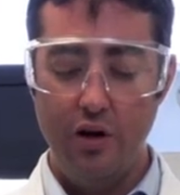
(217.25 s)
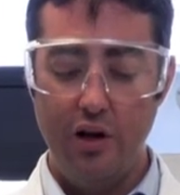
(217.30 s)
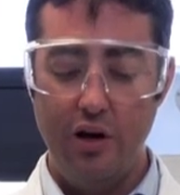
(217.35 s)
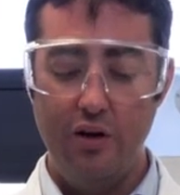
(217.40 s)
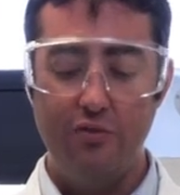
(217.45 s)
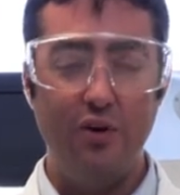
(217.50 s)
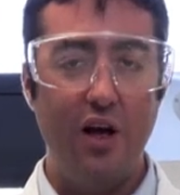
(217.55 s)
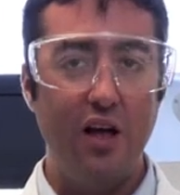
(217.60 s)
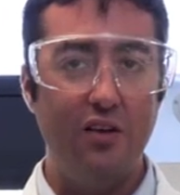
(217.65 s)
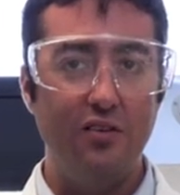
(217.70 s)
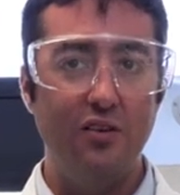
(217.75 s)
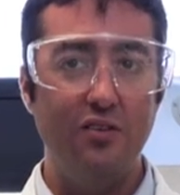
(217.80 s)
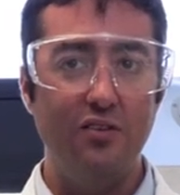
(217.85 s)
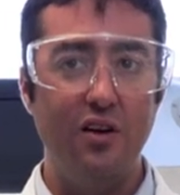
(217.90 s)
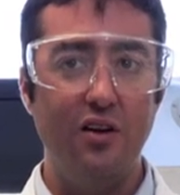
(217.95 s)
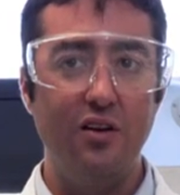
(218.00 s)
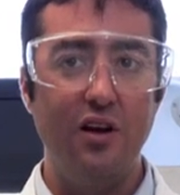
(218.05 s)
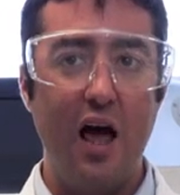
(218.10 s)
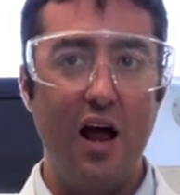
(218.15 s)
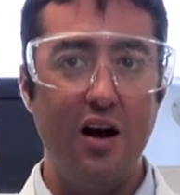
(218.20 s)
Advances
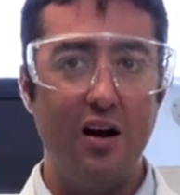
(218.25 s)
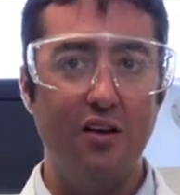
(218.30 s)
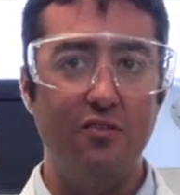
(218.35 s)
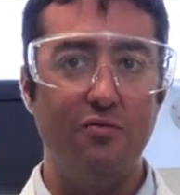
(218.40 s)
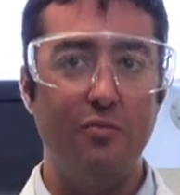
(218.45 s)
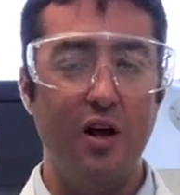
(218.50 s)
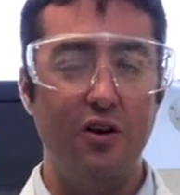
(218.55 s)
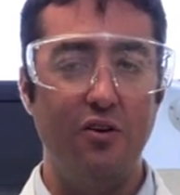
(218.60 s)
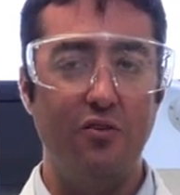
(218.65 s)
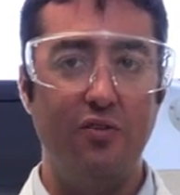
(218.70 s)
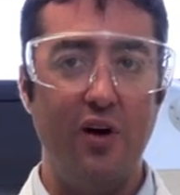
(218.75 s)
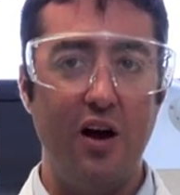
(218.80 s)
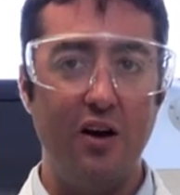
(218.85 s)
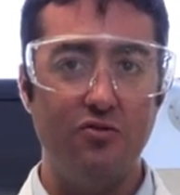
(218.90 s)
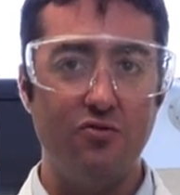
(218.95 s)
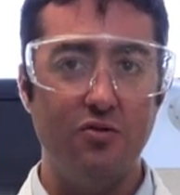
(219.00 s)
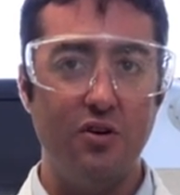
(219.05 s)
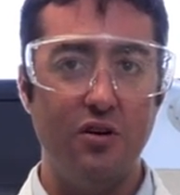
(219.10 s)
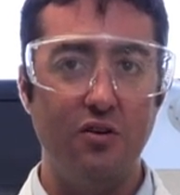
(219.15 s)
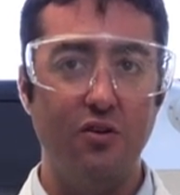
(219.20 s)
in additive
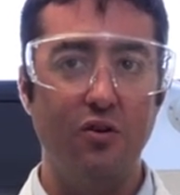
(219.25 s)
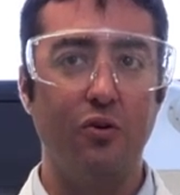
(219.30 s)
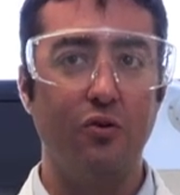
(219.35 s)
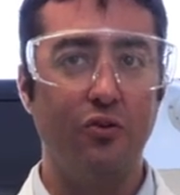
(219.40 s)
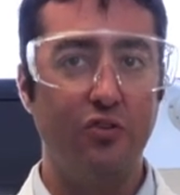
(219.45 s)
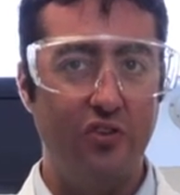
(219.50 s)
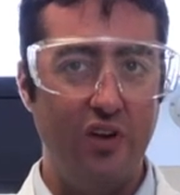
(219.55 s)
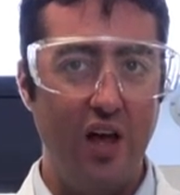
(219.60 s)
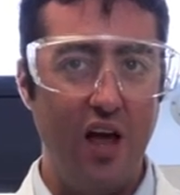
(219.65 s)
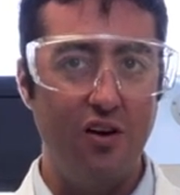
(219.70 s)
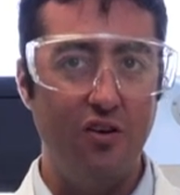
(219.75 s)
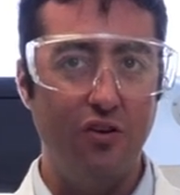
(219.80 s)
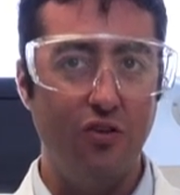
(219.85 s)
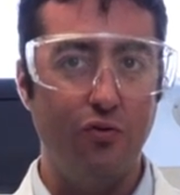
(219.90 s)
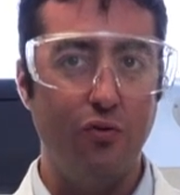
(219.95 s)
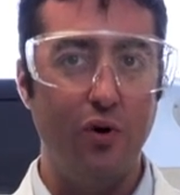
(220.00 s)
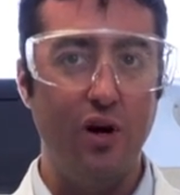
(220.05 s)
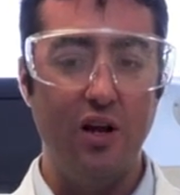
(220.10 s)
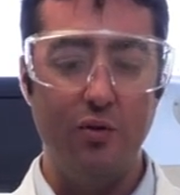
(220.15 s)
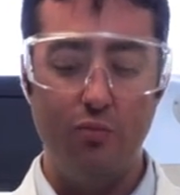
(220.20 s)
manufacturing, or standard
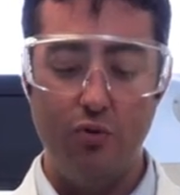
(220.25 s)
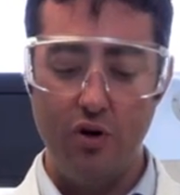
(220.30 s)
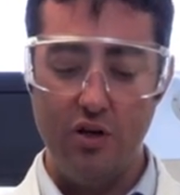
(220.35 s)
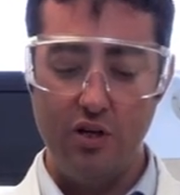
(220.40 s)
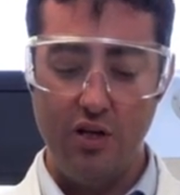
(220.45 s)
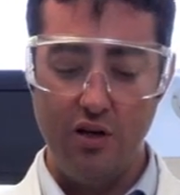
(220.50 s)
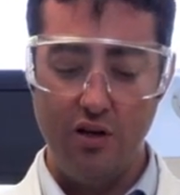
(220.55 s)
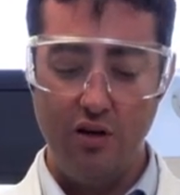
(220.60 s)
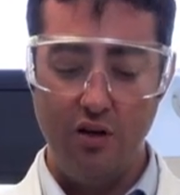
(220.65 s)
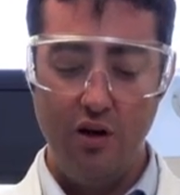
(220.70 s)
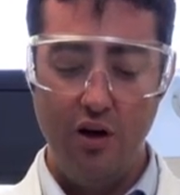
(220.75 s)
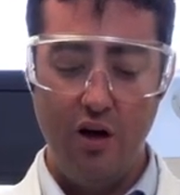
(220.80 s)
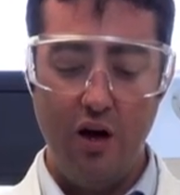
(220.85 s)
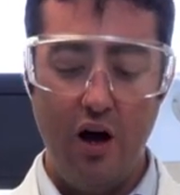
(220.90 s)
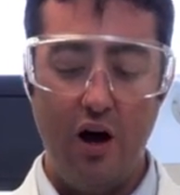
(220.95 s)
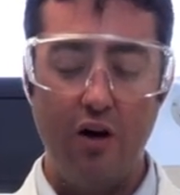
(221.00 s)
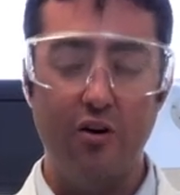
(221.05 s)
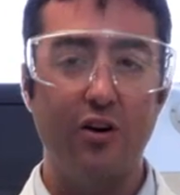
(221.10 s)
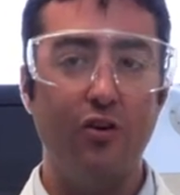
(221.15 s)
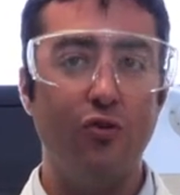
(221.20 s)
3D printing,
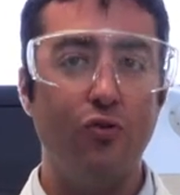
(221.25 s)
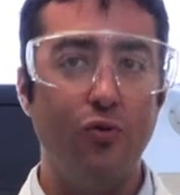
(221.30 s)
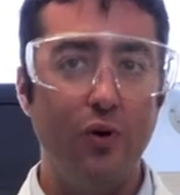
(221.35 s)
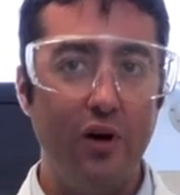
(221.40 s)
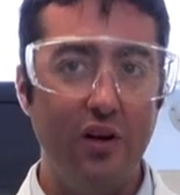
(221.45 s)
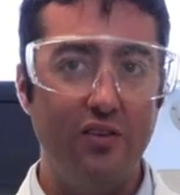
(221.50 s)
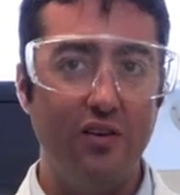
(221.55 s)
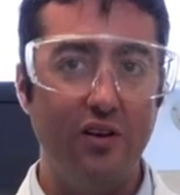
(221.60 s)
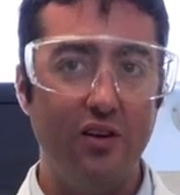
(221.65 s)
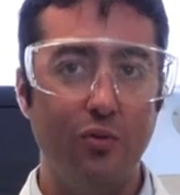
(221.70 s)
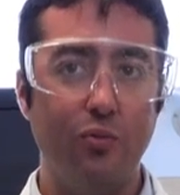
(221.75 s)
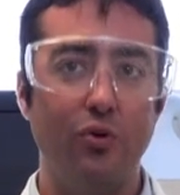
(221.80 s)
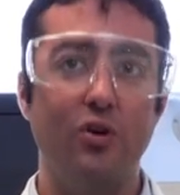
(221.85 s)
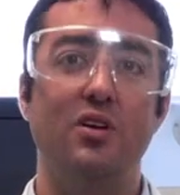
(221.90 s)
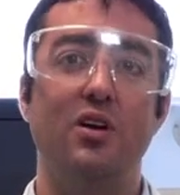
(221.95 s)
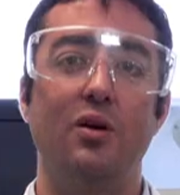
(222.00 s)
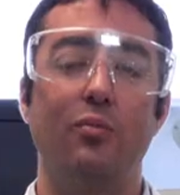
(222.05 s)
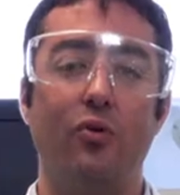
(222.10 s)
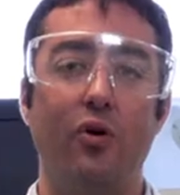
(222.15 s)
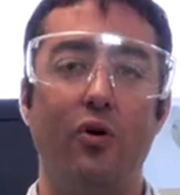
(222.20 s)
are increasing the printing